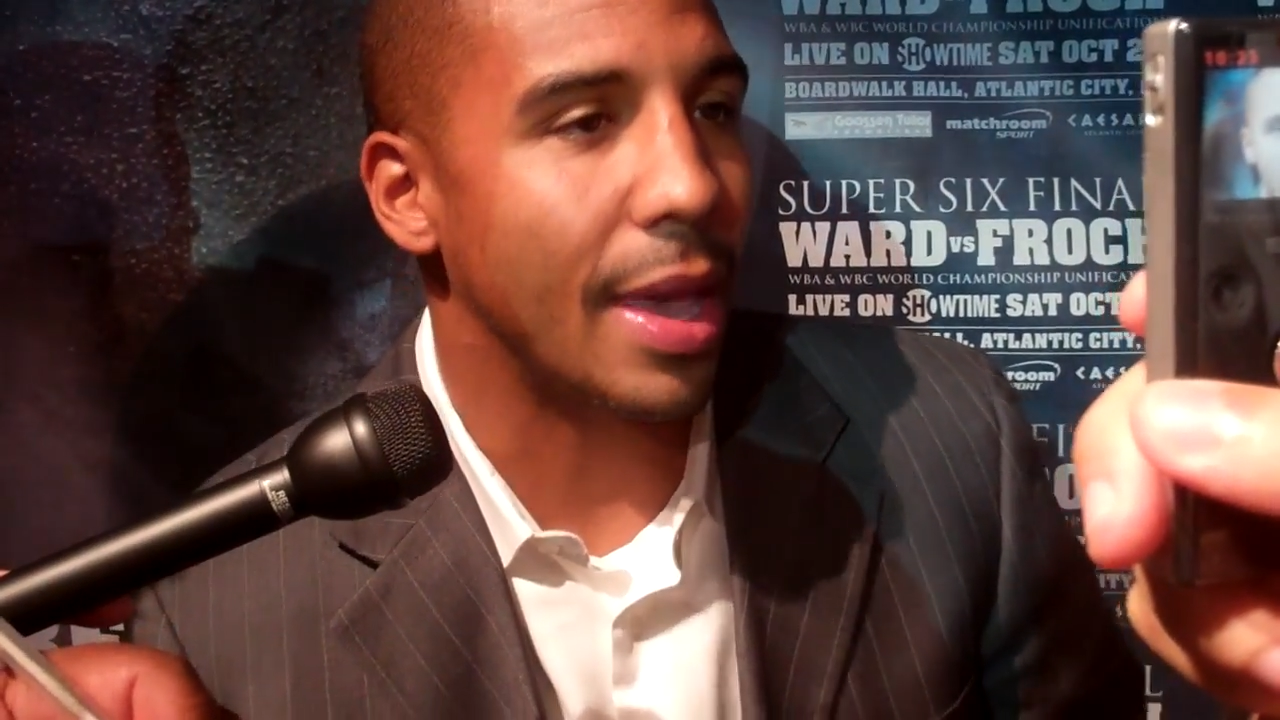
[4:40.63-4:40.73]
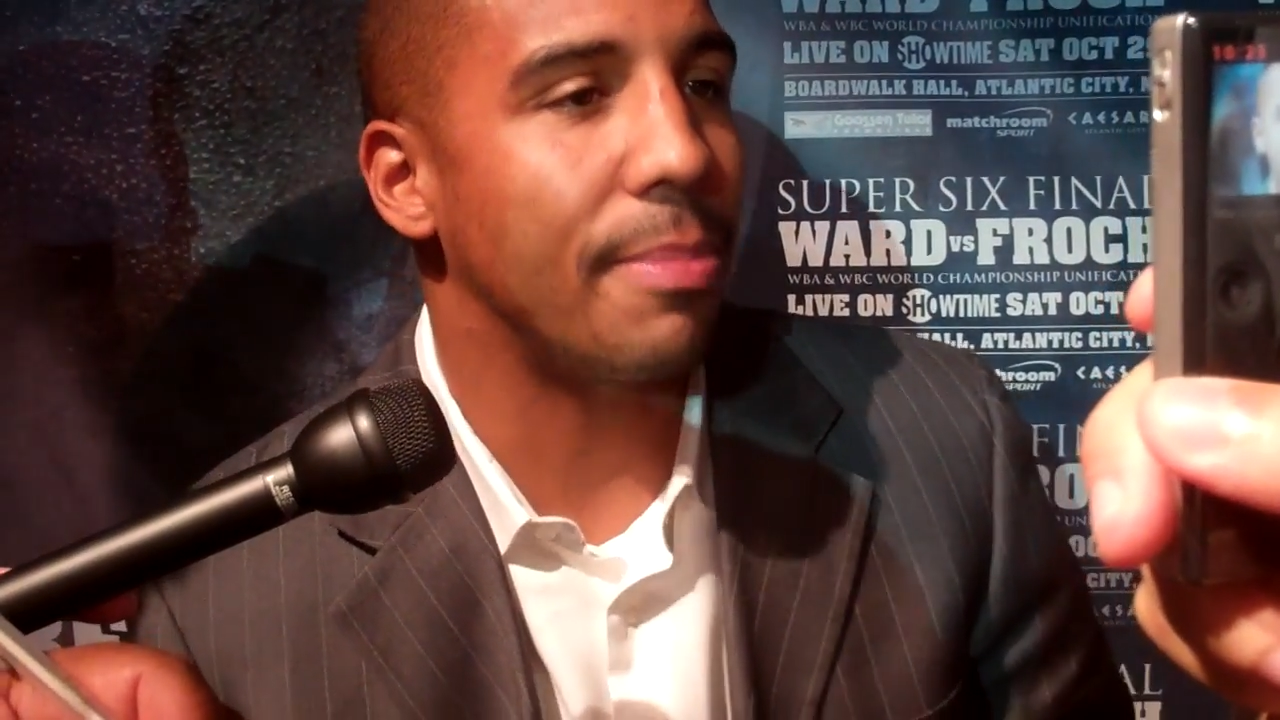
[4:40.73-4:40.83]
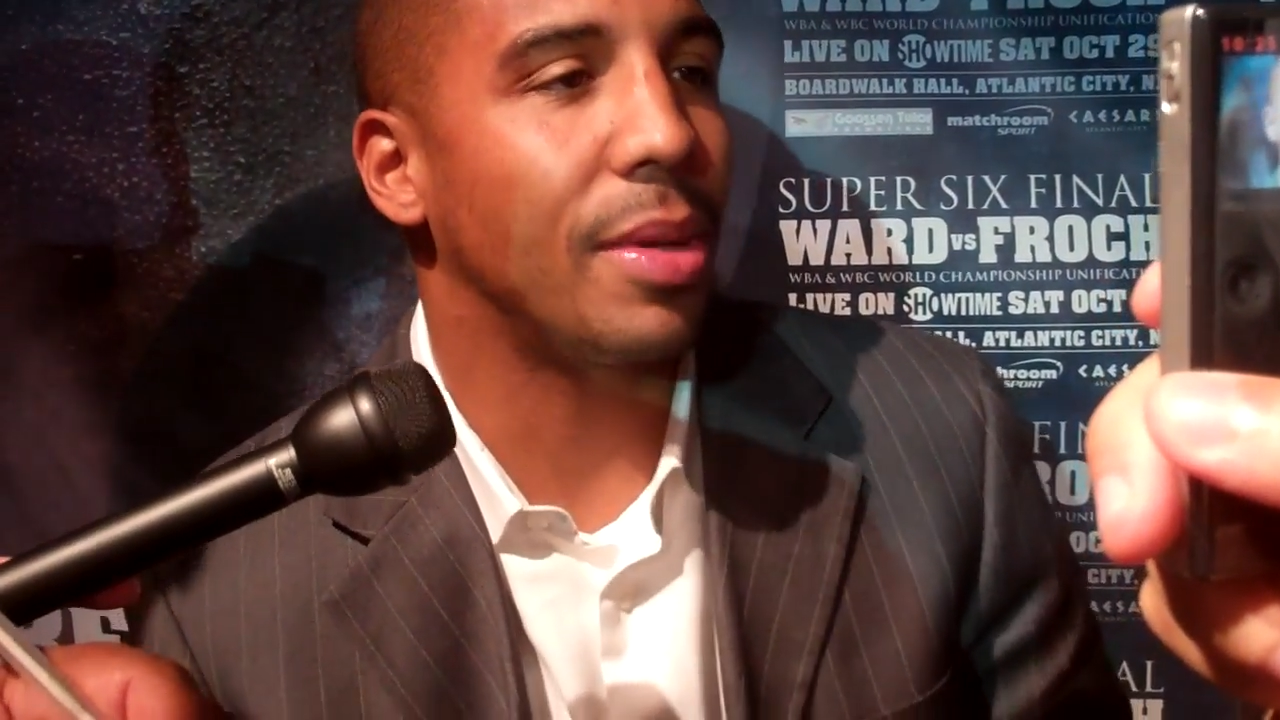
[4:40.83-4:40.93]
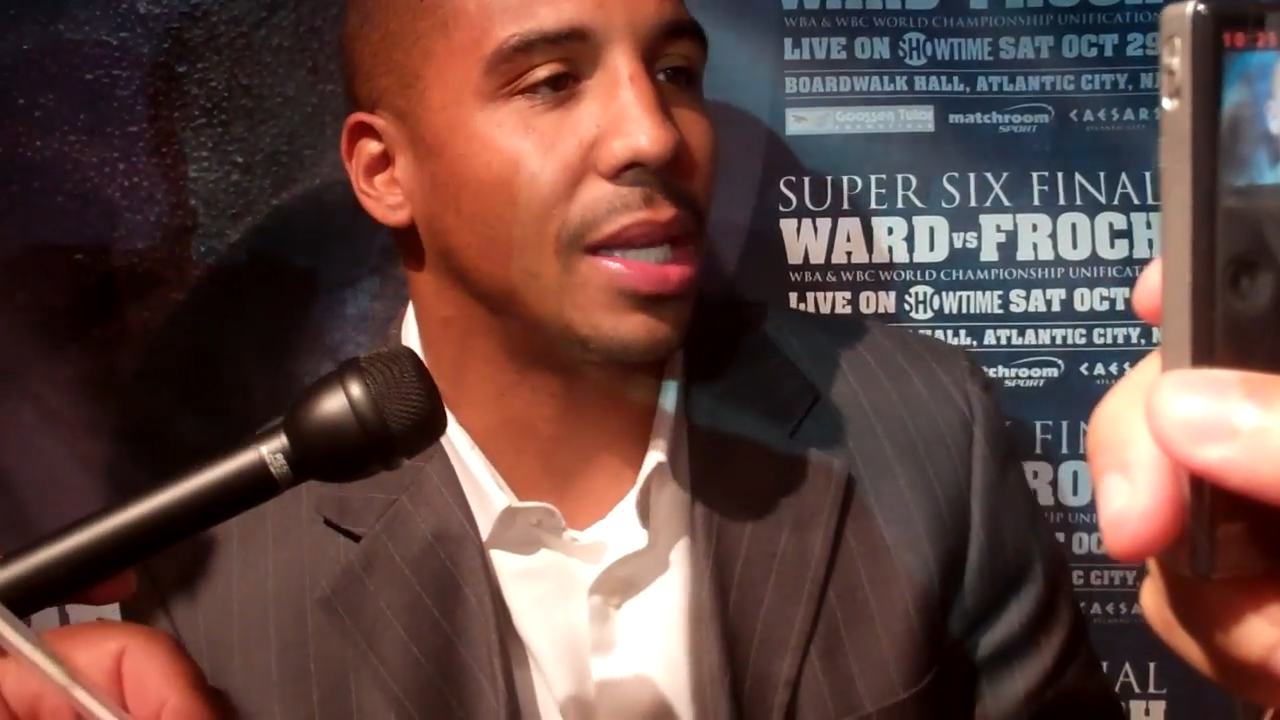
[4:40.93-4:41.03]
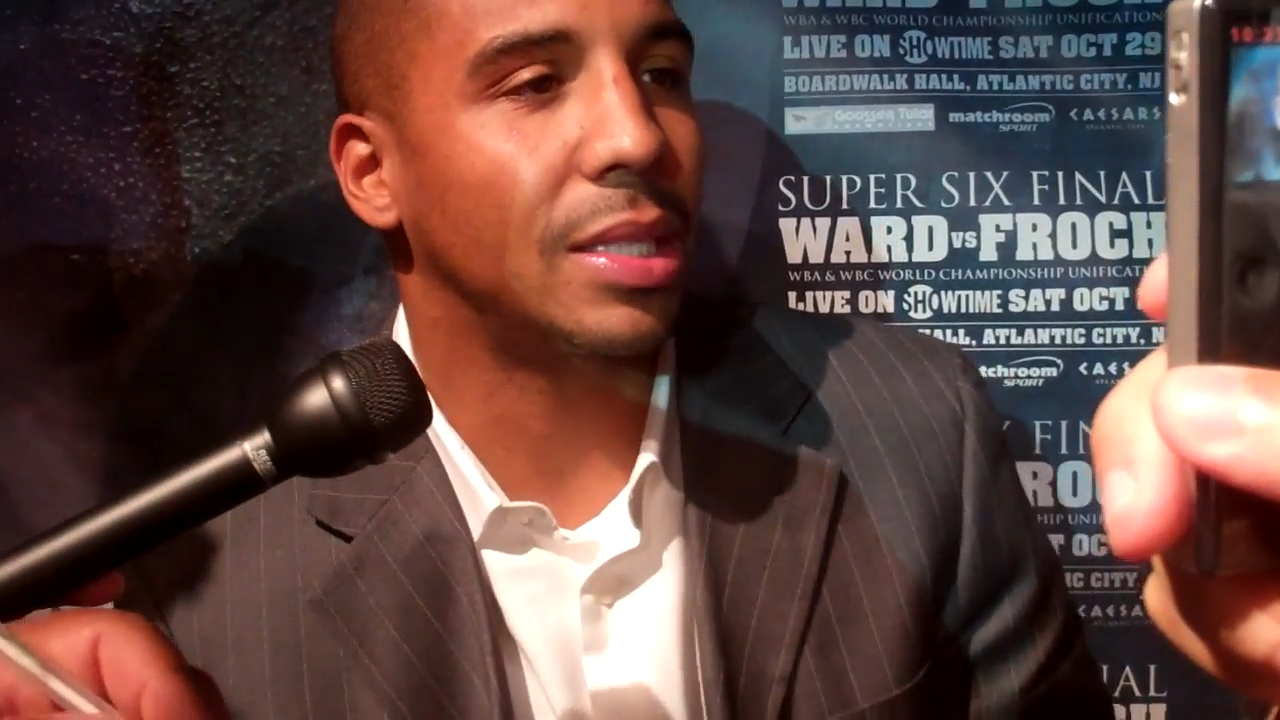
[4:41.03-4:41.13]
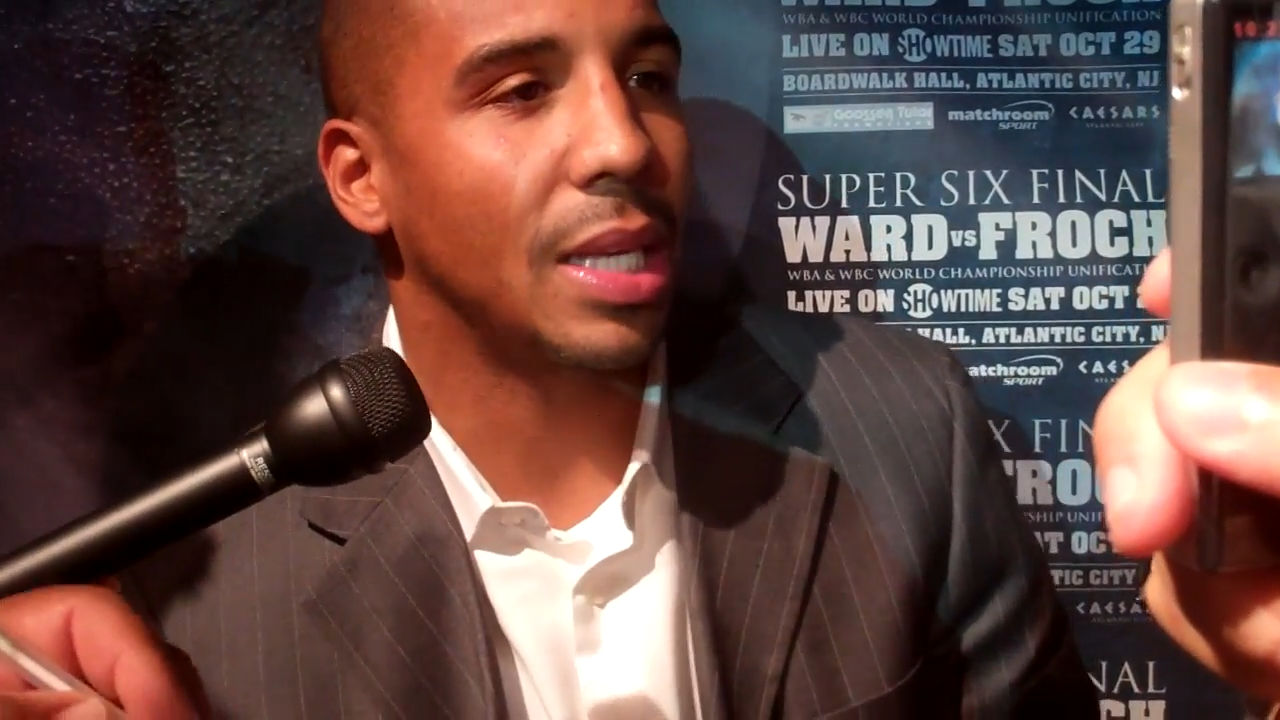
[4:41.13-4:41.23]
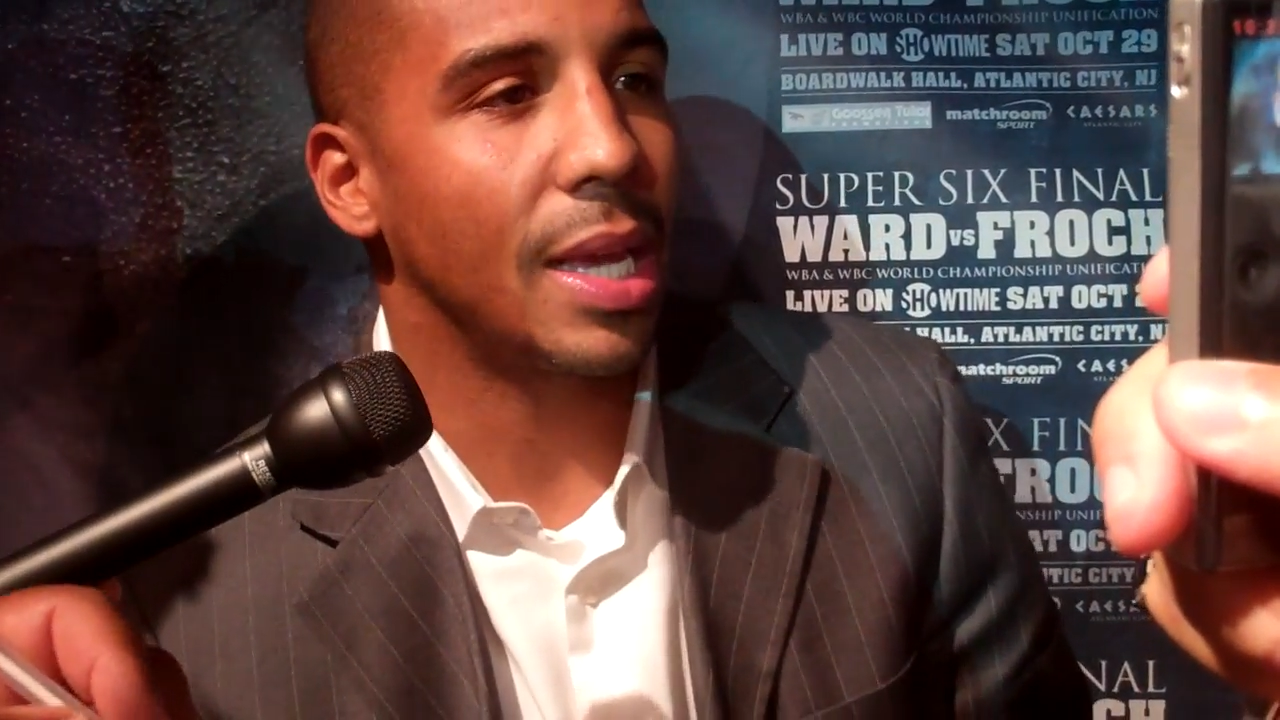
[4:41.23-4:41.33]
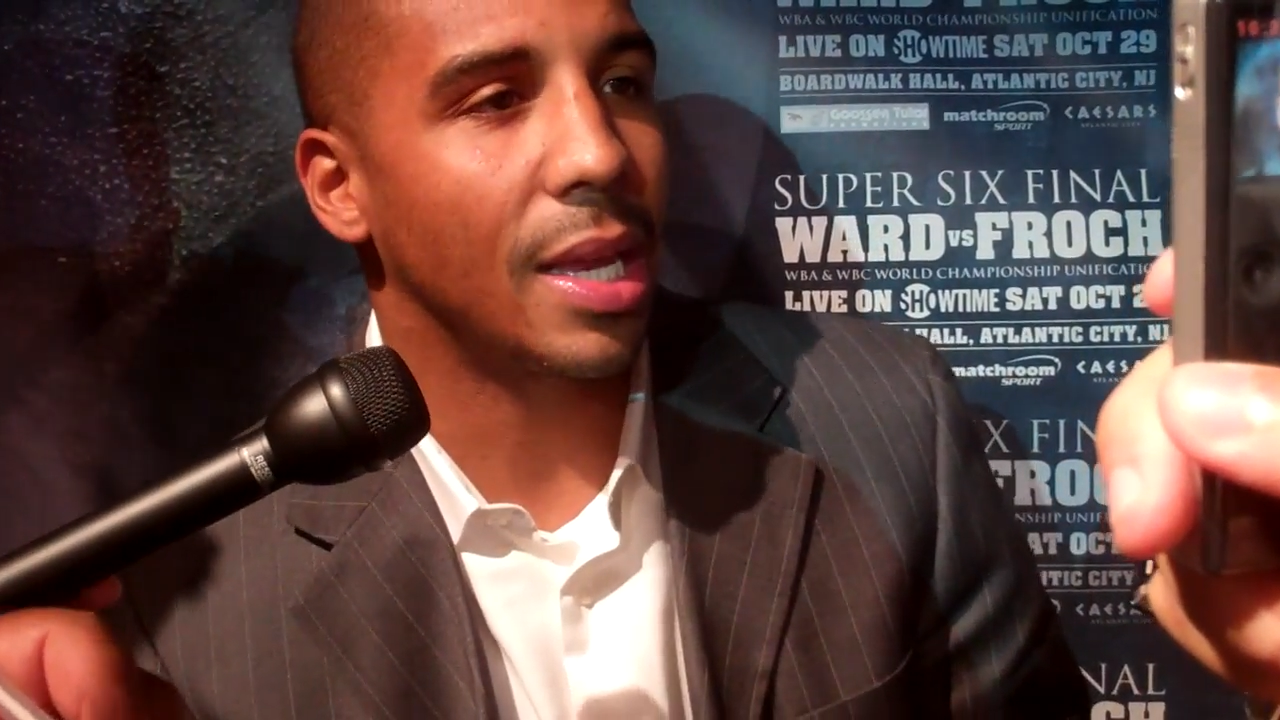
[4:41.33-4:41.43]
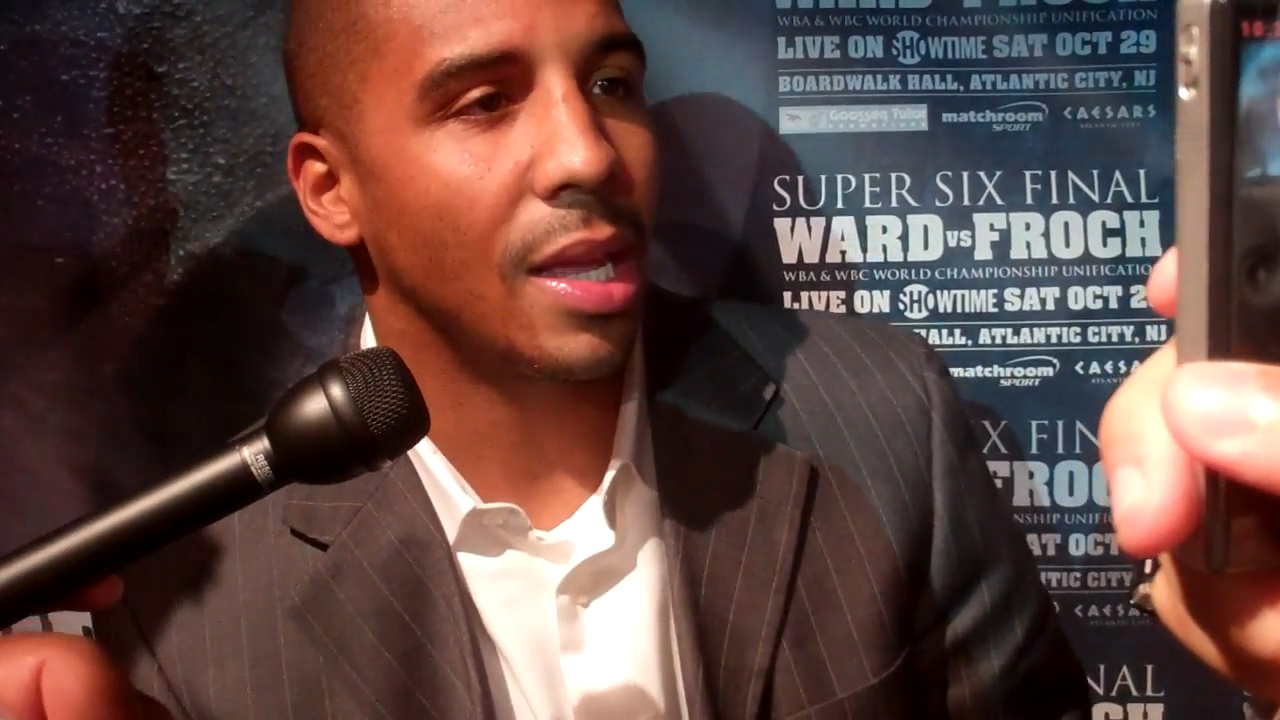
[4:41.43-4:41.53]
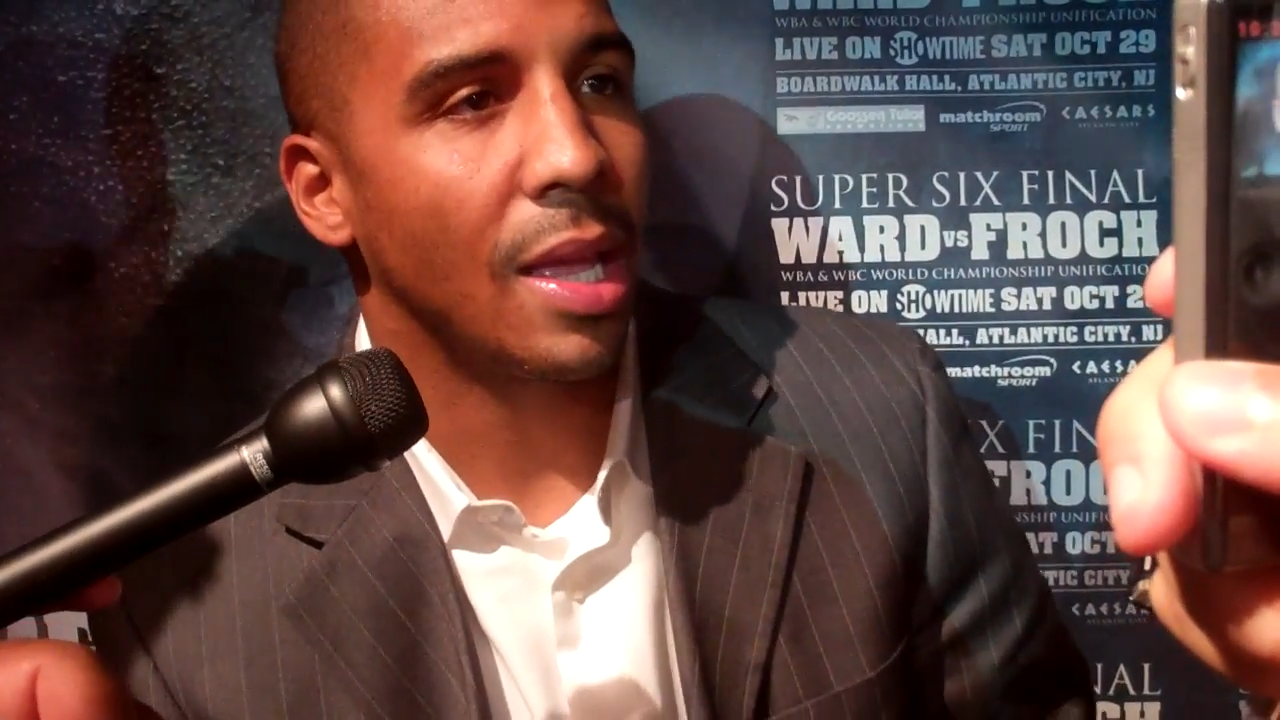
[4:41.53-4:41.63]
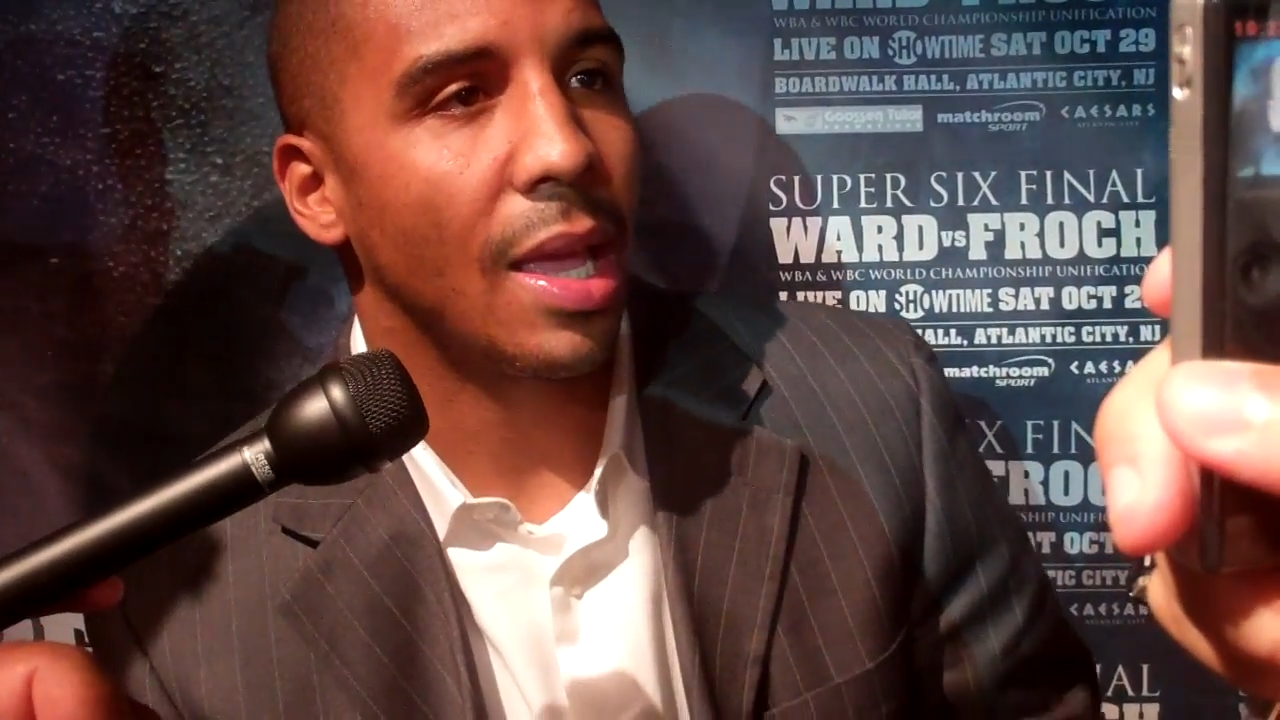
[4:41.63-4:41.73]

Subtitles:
that being said,